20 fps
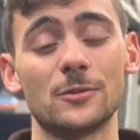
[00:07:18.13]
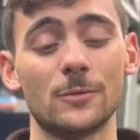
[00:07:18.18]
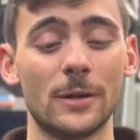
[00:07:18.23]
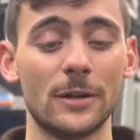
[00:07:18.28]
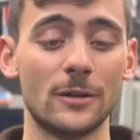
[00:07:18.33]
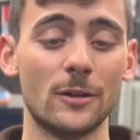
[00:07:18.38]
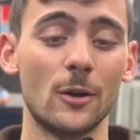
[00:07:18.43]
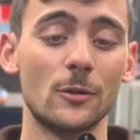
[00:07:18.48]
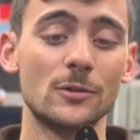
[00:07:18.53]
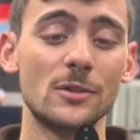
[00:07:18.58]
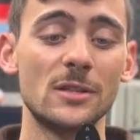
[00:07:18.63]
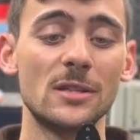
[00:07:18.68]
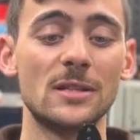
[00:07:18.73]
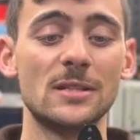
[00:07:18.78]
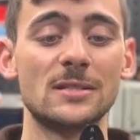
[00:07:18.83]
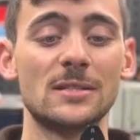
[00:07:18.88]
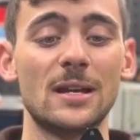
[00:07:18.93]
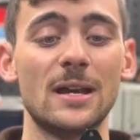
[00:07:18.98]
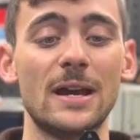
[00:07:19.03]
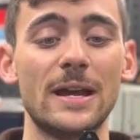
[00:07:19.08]
So I had to go to the
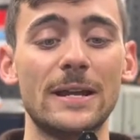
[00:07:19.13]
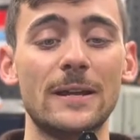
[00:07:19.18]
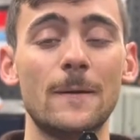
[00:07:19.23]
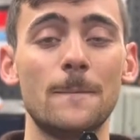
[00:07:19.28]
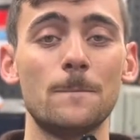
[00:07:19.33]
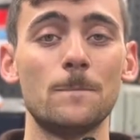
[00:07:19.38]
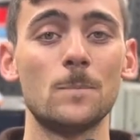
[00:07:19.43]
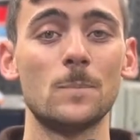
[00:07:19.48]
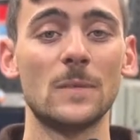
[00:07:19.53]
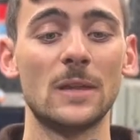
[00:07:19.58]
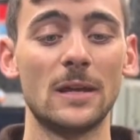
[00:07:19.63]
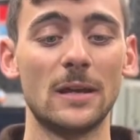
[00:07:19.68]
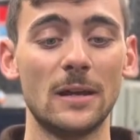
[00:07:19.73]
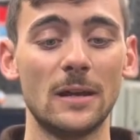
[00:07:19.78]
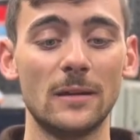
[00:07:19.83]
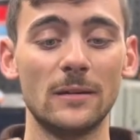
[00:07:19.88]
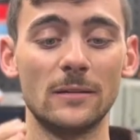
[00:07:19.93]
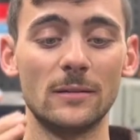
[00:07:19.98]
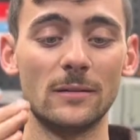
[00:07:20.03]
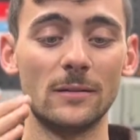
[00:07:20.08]
design,
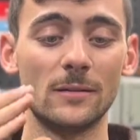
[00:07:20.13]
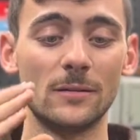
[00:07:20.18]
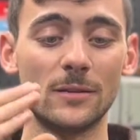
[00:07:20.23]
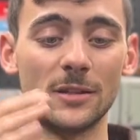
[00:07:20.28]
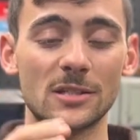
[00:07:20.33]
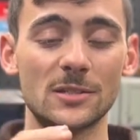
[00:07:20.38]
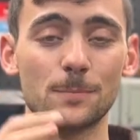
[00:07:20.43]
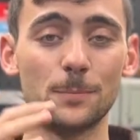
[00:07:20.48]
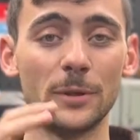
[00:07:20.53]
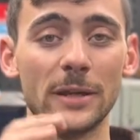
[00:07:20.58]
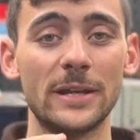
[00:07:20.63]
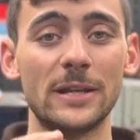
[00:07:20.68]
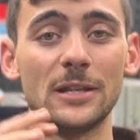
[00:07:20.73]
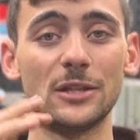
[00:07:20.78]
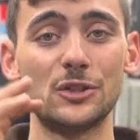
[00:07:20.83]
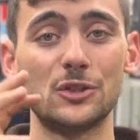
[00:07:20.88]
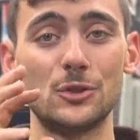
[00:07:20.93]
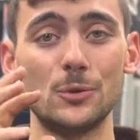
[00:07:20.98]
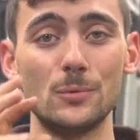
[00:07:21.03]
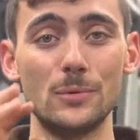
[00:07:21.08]
and this plate
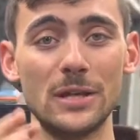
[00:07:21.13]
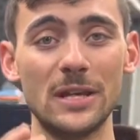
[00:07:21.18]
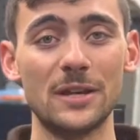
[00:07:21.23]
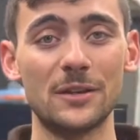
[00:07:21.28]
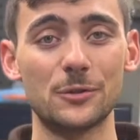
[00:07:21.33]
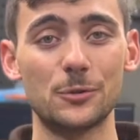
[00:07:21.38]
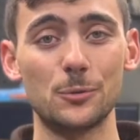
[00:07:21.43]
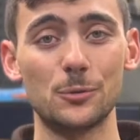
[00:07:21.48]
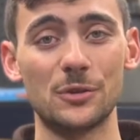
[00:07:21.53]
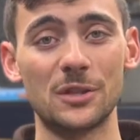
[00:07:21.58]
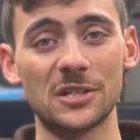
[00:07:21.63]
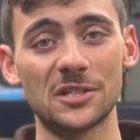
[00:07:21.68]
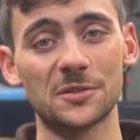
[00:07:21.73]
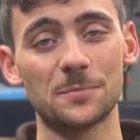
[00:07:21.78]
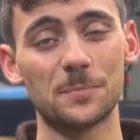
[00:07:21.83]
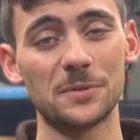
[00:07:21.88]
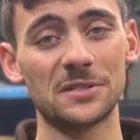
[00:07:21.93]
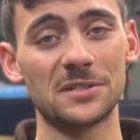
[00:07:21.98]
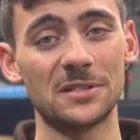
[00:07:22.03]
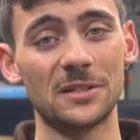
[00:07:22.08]
is unique to this
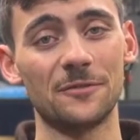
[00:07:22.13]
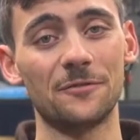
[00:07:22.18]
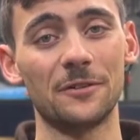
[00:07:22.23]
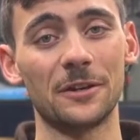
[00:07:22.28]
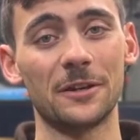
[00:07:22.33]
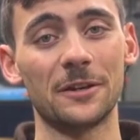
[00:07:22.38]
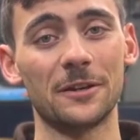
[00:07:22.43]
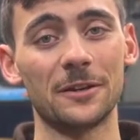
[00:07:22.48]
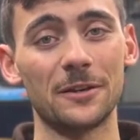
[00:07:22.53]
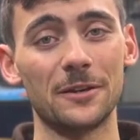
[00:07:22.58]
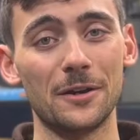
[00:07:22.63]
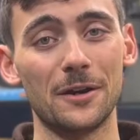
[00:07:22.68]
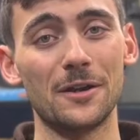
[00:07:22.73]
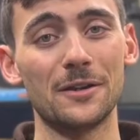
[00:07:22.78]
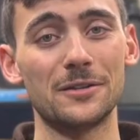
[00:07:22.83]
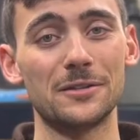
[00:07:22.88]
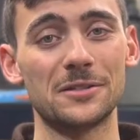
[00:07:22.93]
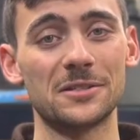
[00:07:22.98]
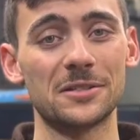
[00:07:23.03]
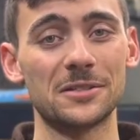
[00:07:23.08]
specific
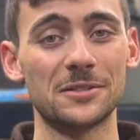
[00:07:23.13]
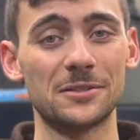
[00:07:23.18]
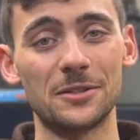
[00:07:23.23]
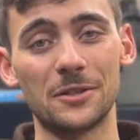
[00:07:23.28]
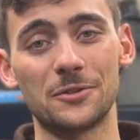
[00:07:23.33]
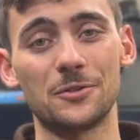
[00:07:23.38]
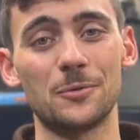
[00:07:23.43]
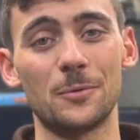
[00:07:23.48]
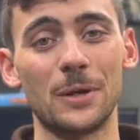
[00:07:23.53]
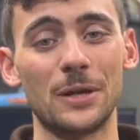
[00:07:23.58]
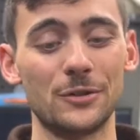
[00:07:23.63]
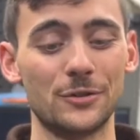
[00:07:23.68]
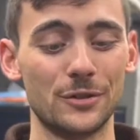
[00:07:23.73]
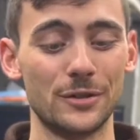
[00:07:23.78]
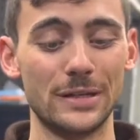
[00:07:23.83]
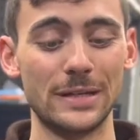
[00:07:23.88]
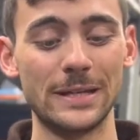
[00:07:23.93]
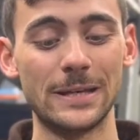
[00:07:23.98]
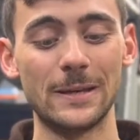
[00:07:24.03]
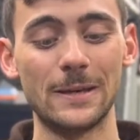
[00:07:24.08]
gun's
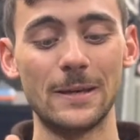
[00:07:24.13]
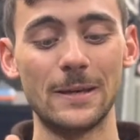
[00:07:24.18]
situation.